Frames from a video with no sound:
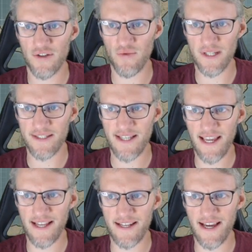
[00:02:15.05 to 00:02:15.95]
So I'd
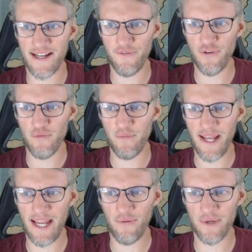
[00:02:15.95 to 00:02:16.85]
say that if you
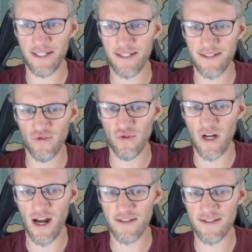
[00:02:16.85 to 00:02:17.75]
play with
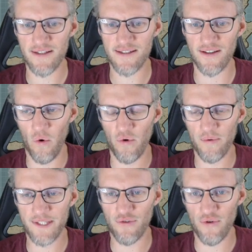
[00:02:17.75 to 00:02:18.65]
Caucasus or
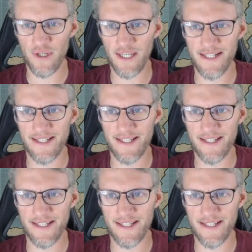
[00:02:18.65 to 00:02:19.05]
with Turkey,